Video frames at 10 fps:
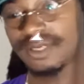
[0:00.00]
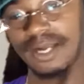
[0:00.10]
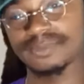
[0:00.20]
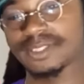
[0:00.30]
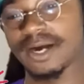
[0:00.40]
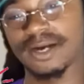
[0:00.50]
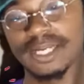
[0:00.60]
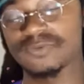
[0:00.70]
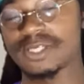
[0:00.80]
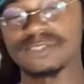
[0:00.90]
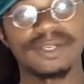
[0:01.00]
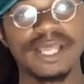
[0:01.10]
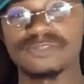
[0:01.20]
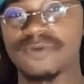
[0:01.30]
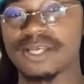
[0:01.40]
I'm tired. That's why this is my
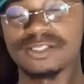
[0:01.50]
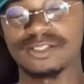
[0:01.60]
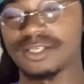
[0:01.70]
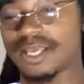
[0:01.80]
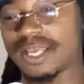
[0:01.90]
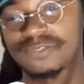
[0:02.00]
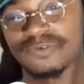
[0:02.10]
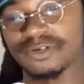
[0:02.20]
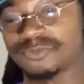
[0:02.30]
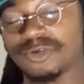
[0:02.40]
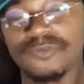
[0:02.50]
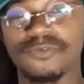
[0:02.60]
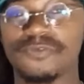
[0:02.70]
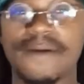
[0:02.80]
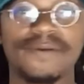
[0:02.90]
last reaction of the day. It's fucking
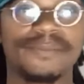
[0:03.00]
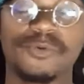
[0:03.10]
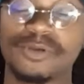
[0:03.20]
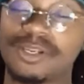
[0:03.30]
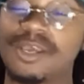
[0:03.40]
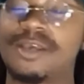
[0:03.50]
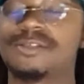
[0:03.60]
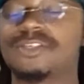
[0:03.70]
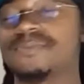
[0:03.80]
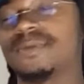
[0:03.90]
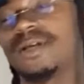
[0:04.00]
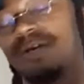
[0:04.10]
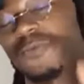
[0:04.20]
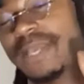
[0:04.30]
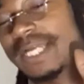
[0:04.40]
12:05 in the morning. Excuse me.
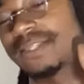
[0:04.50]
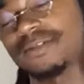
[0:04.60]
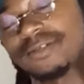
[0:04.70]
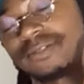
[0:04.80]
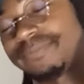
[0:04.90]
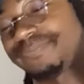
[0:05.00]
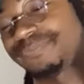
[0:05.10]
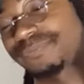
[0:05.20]
We got the